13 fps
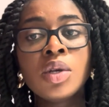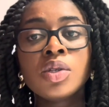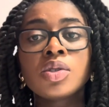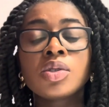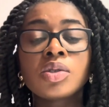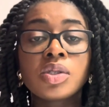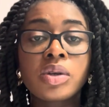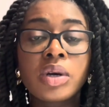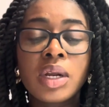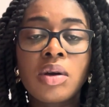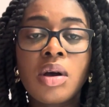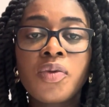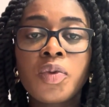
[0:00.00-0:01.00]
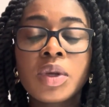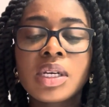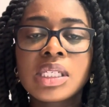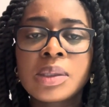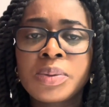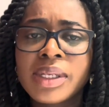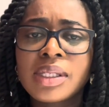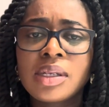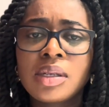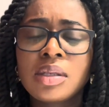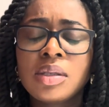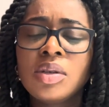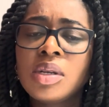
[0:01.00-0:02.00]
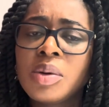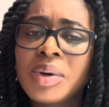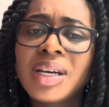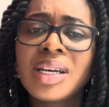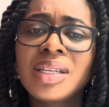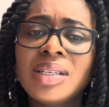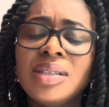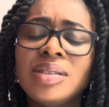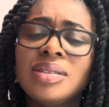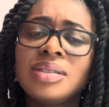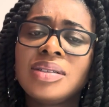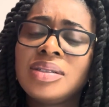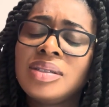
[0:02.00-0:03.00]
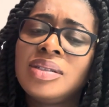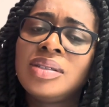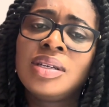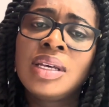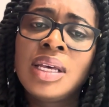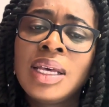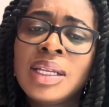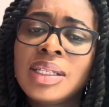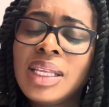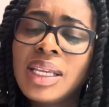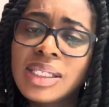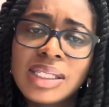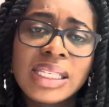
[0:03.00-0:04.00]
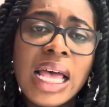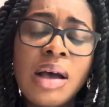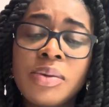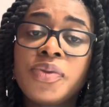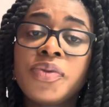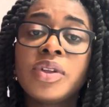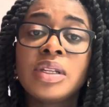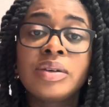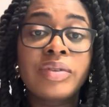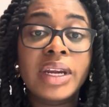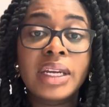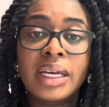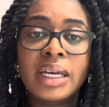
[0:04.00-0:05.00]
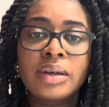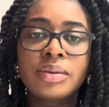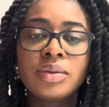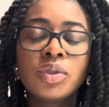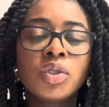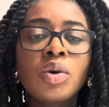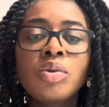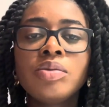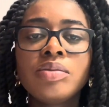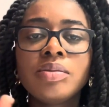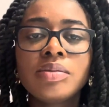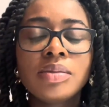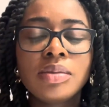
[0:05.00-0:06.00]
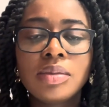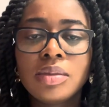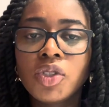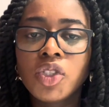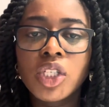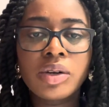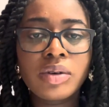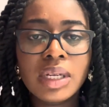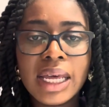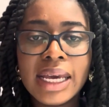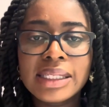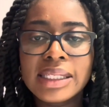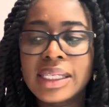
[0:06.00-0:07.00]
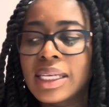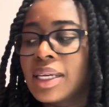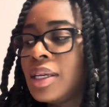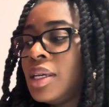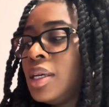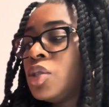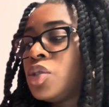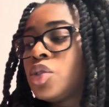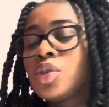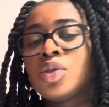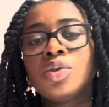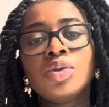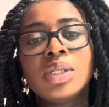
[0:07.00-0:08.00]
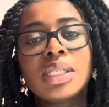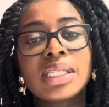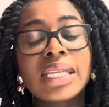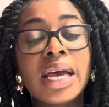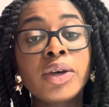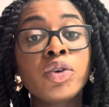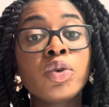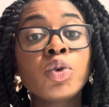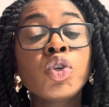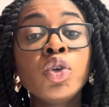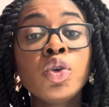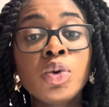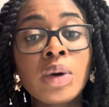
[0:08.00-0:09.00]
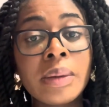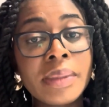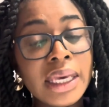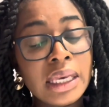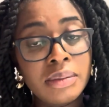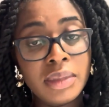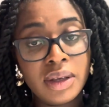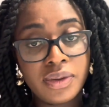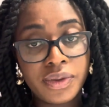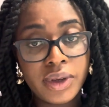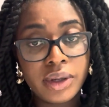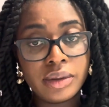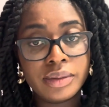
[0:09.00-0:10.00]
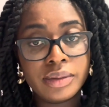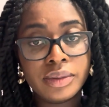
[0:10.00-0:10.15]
So starting off with expressing, you know what, honey? This is how I'm feeling right now. Don't generalize it to this is how you you are making me feel.